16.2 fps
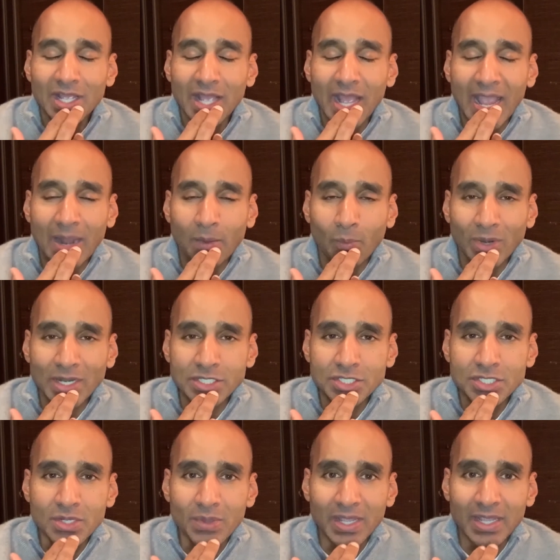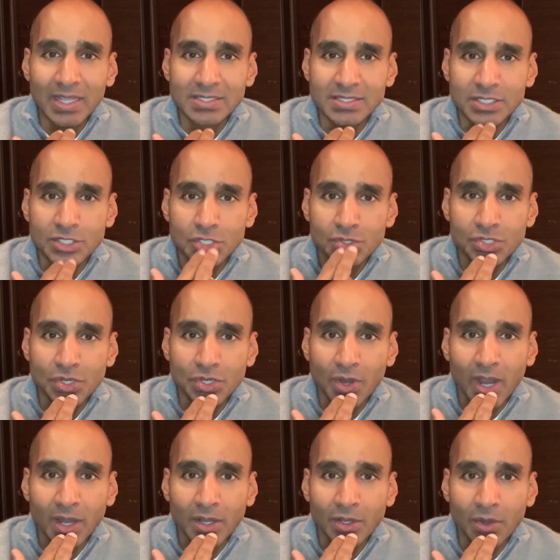And what it's doing is it's using
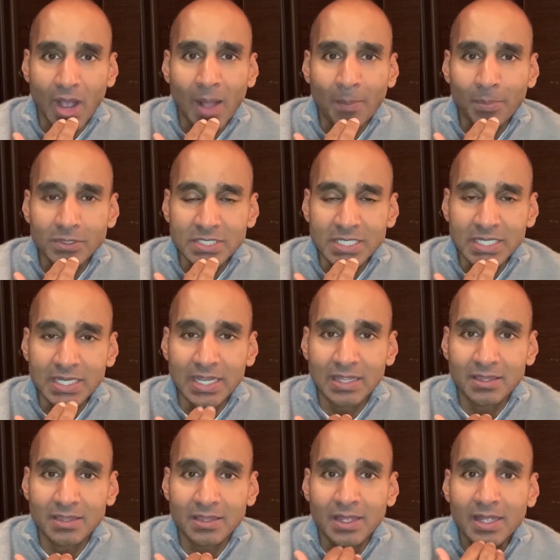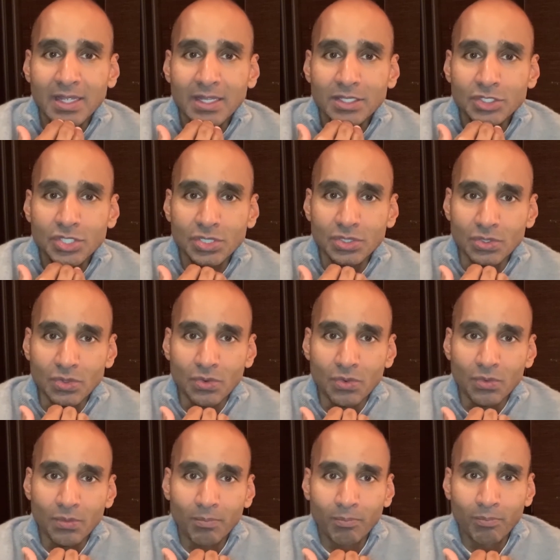your upper teeth
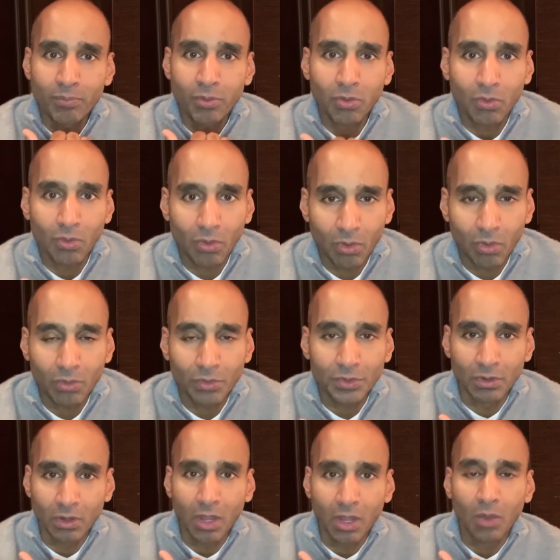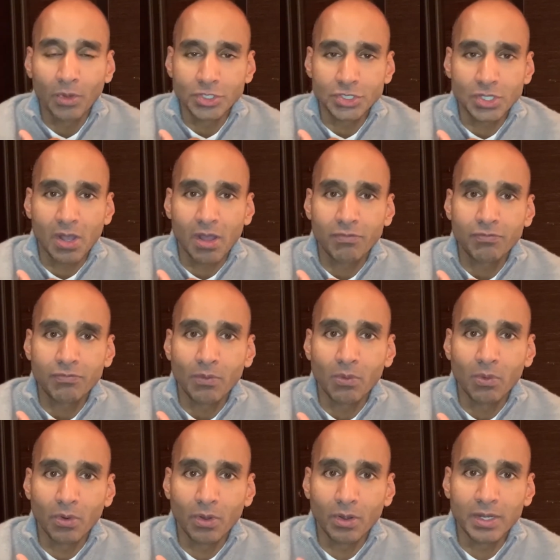to pull your lower jaw
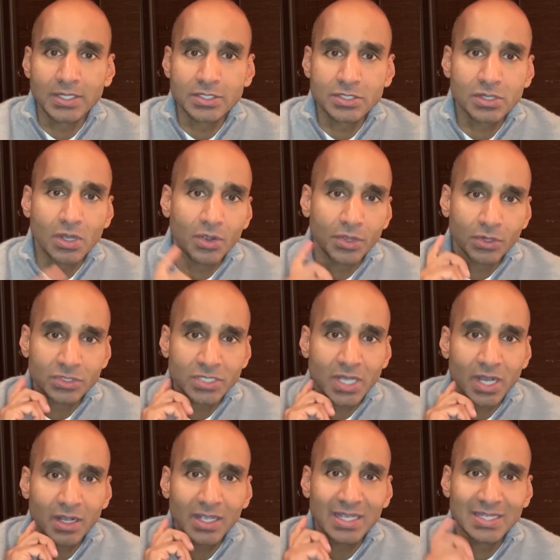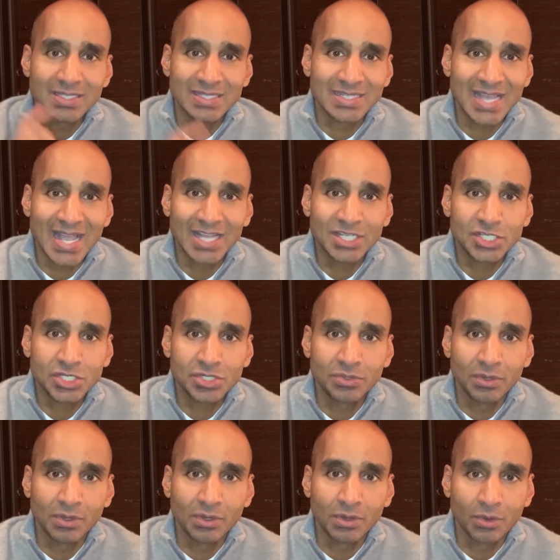forward. And so your tongue is attached to
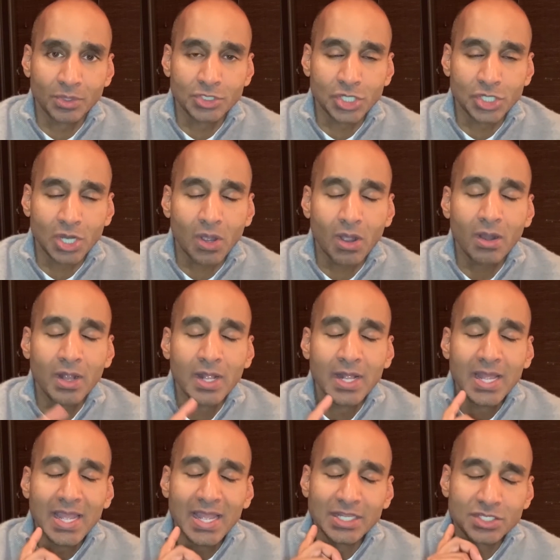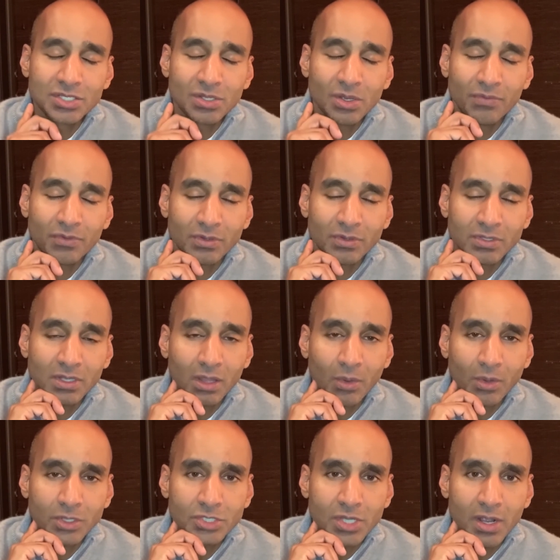your lower jaw. And so if your
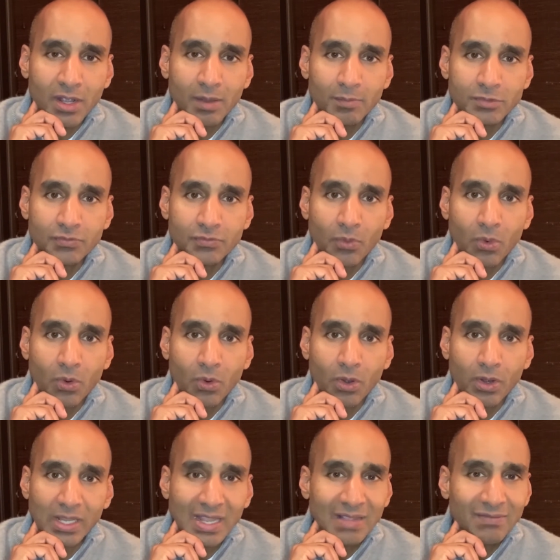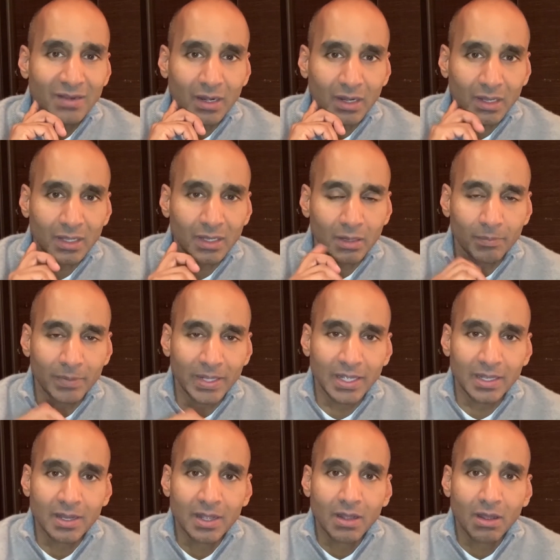lower jaw comes forward even a little
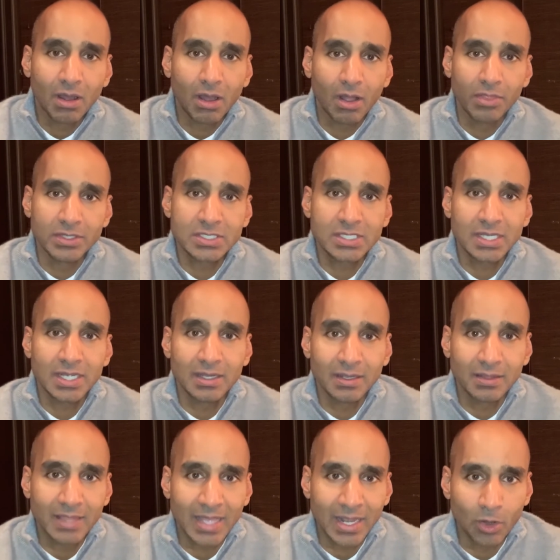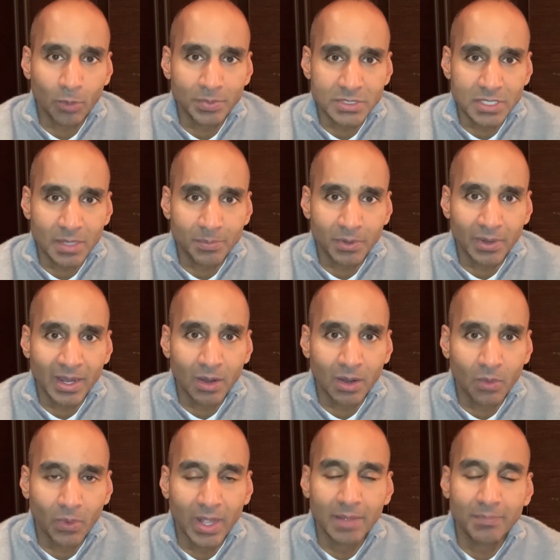bit, all of a sudden that opens up your
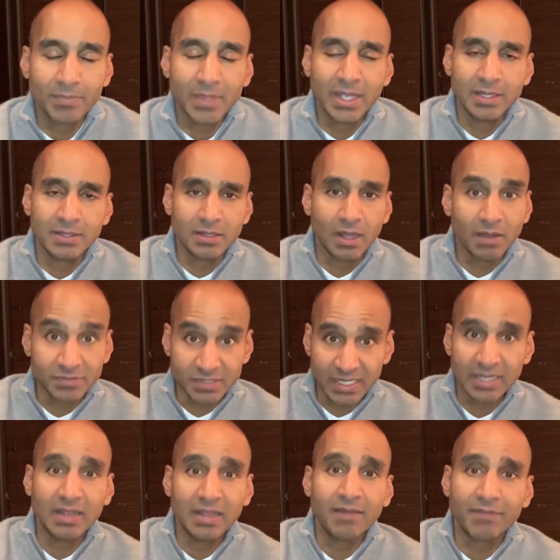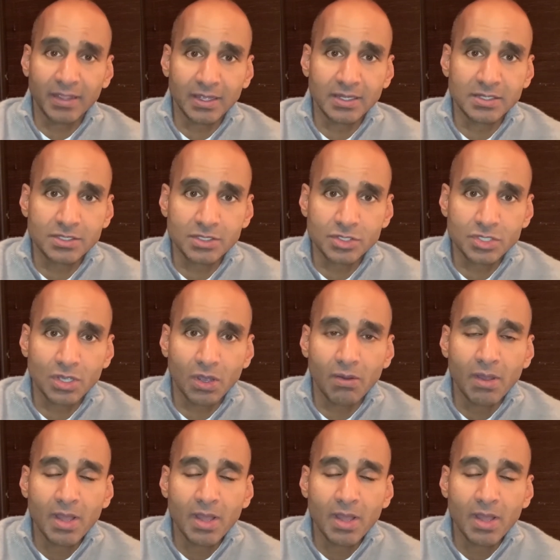airway and of significance. And so